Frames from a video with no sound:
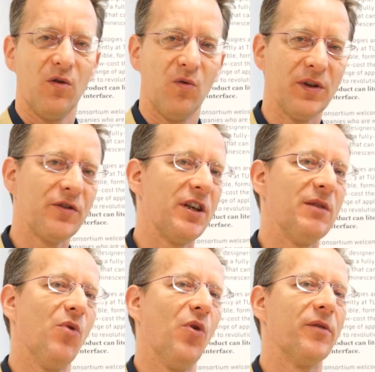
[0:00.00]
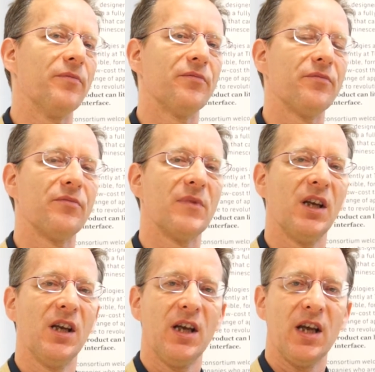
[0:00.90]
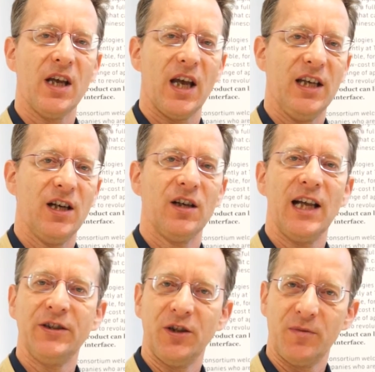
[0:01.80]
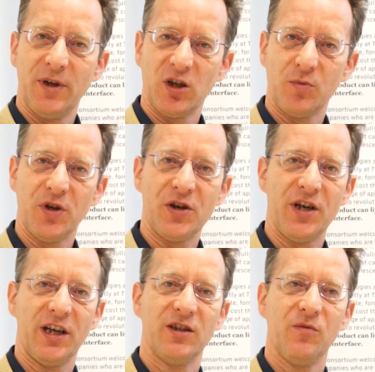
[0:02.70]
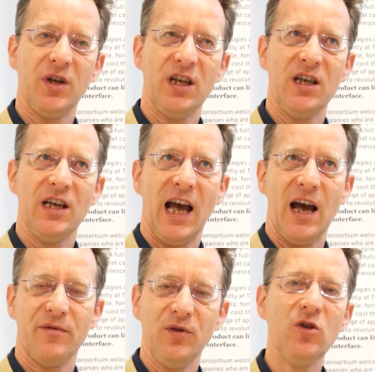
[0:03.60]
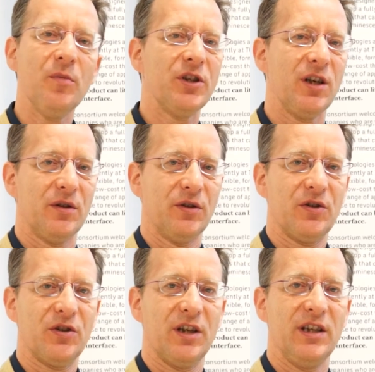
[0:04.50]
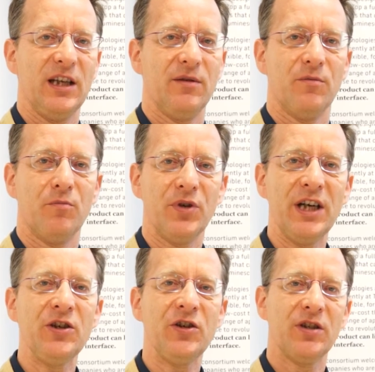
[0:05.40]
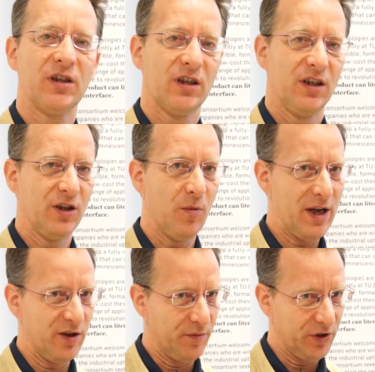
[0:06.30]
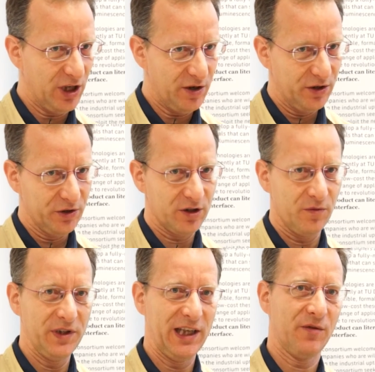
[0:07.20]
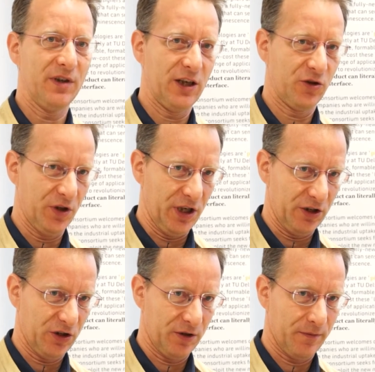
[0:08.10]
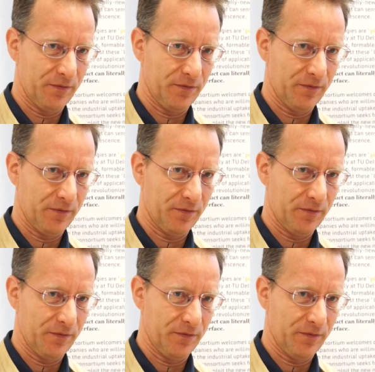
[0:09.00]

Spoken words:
one thing more. In our Light.touch.matters project, we have new materials that bridge the domain of materials with that of electronics.